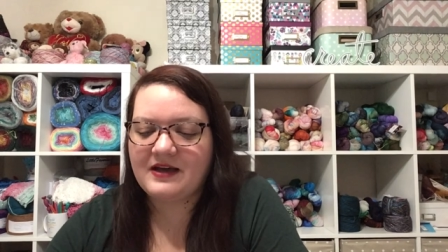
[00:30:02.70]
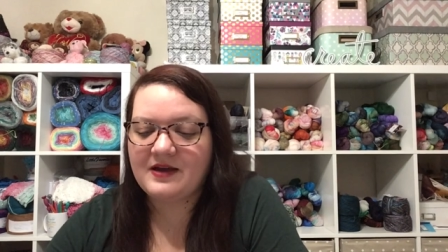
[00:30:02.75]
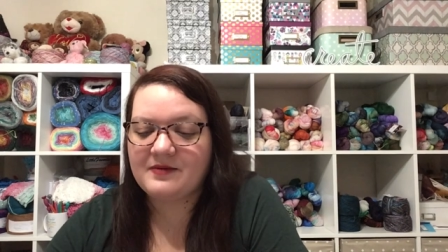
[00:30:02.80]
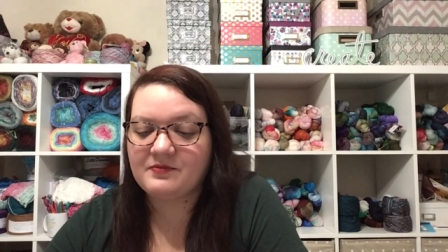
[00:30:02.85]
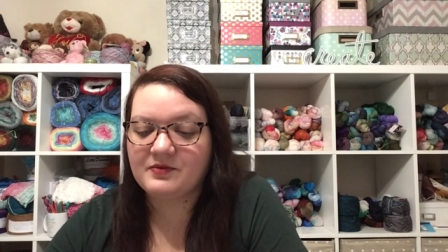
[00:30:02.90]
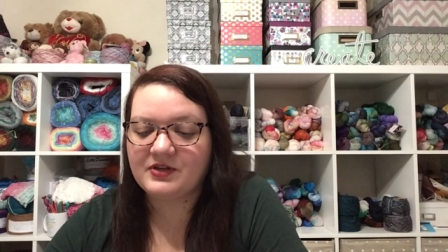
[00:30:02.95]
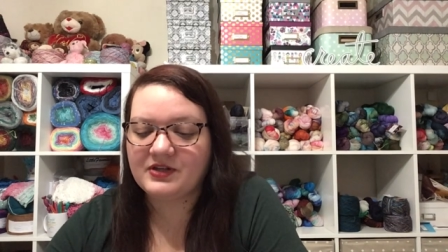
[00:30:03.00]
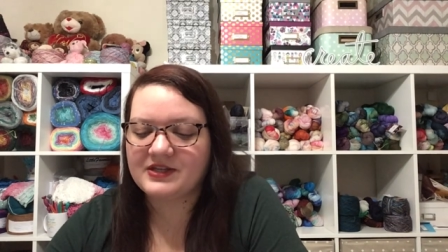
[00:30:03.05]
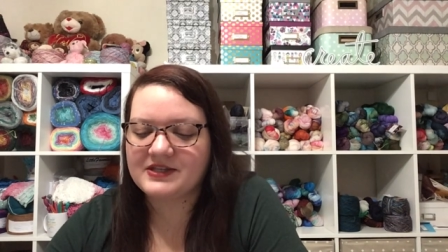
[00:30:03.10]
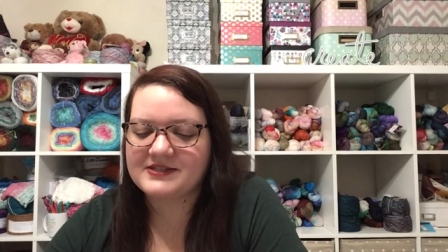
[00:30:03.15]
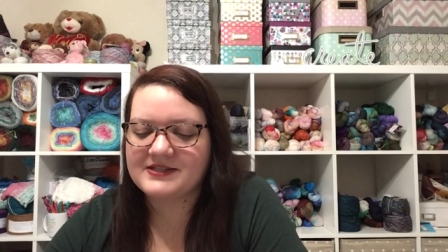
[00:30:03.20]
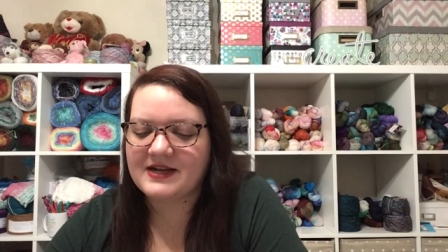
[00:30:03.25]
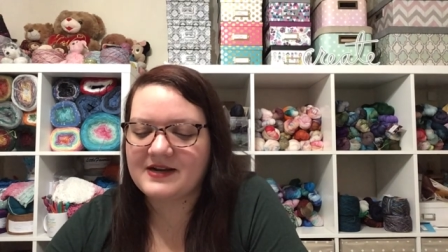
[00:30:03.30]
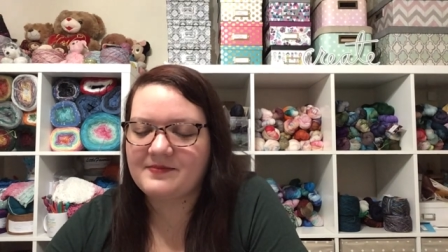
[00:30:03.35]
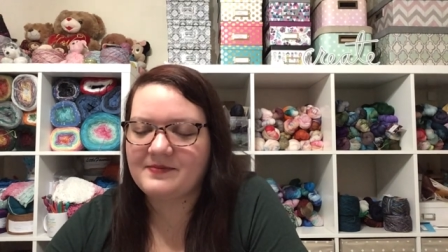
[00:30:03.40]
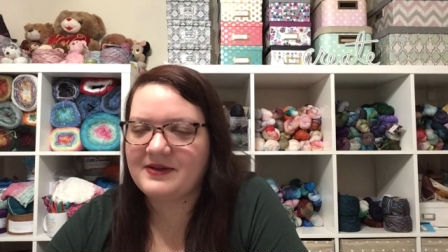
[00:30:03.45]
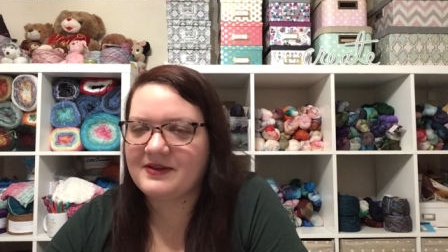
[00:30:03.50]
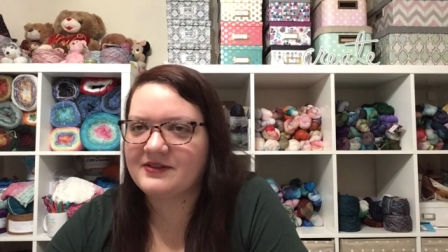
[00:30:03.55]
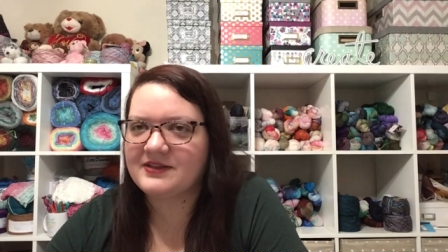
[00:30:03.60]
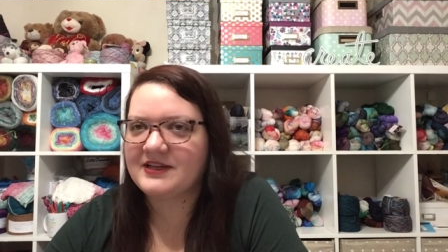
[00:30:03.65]
I'm really excited
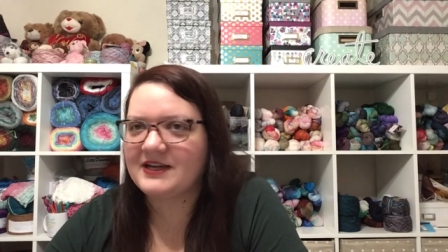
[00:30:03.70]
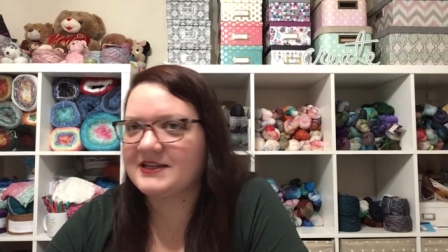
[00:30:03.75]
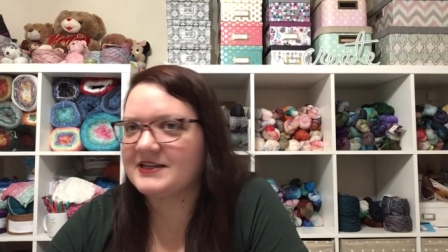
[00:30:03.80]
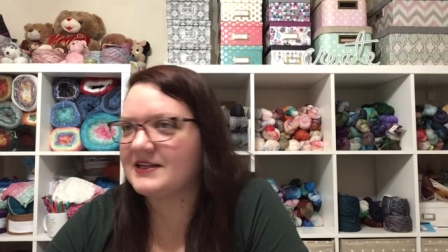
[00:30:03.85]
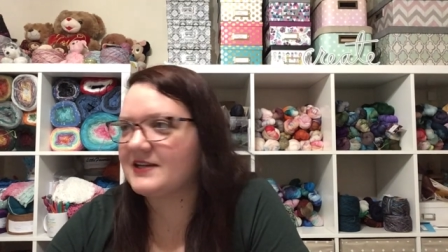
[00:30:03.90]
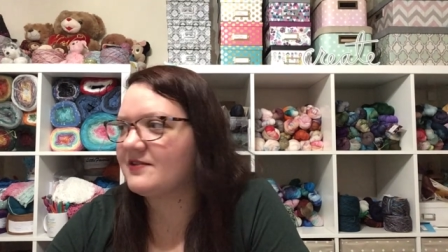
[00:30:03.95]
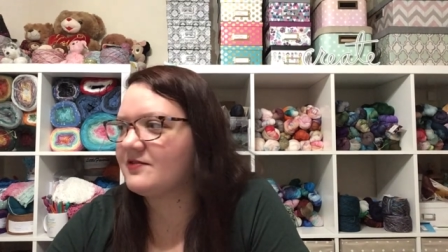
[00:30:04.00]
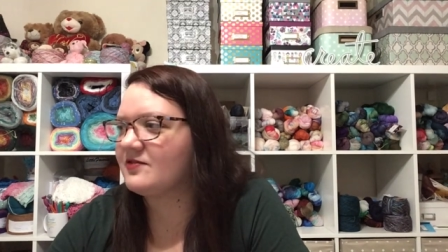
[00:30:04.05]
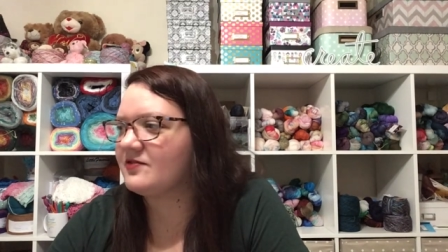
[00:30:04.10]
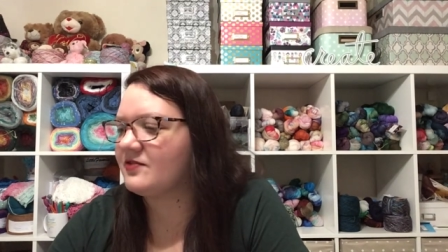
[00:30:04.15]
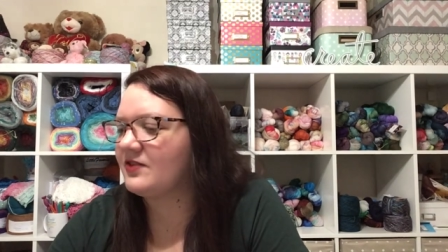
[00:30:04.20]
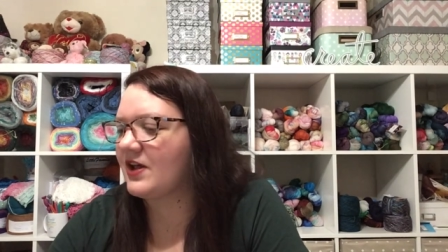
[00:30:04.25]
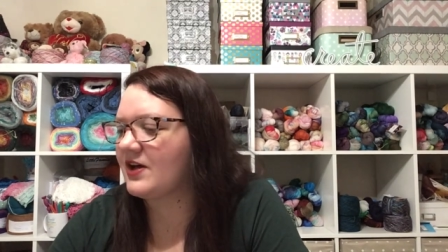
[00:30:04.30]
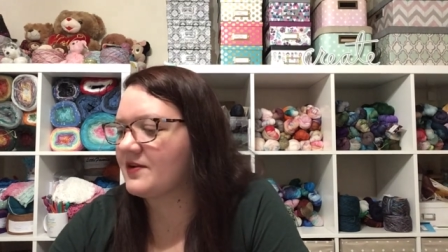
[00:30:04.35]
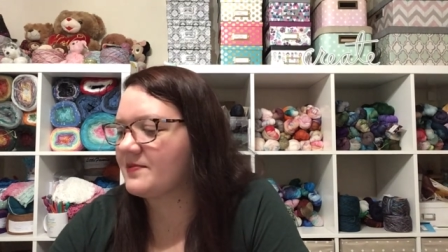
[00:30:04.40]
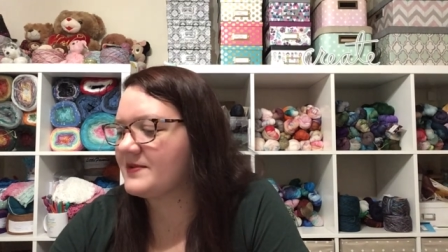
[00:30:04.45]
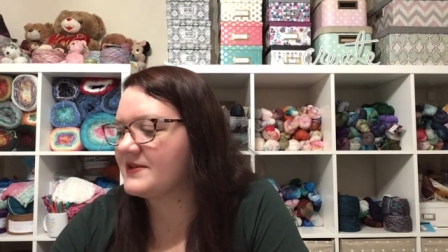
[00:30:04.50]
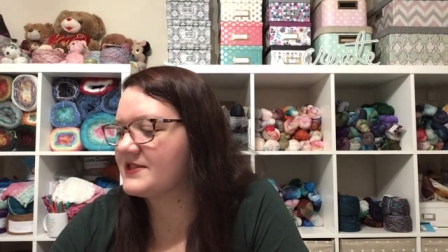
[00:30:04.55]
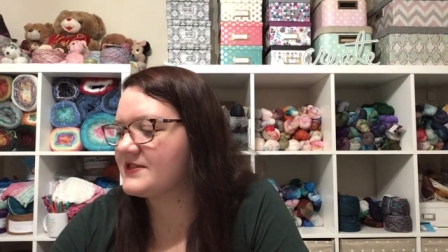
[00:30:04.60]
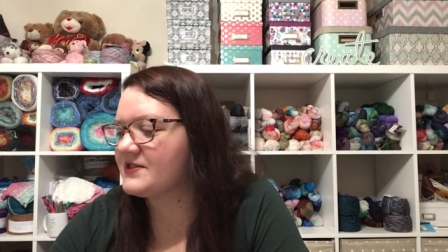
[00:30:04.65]
about the idea of a
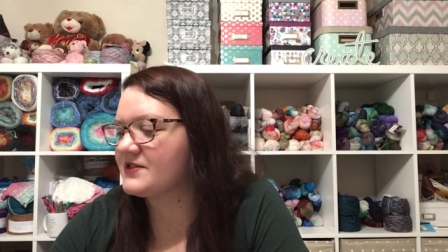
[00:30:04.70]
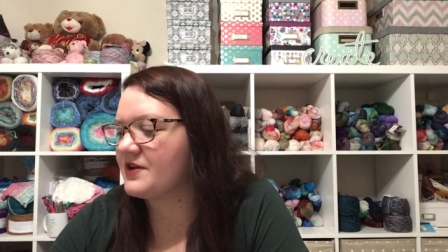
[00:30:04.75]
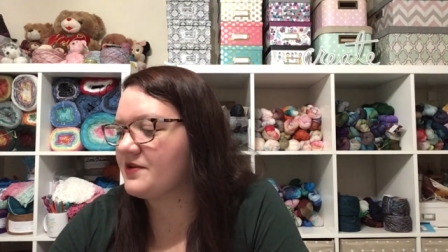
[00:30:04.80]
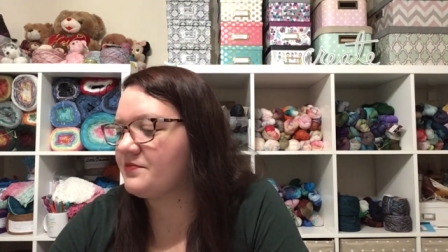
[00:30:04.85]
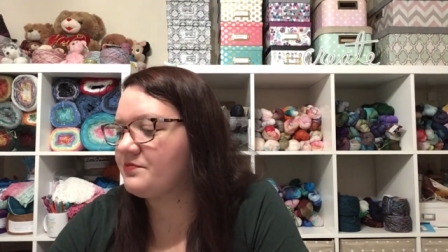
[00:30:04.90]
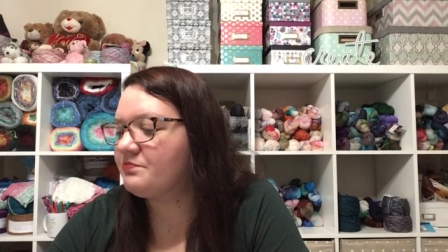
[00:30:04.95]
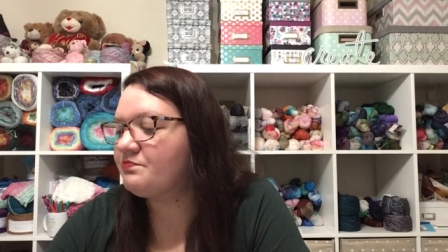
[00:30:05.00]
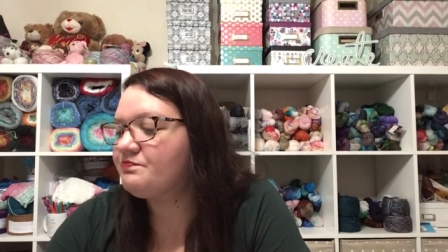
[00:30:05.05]
Vlogmas, so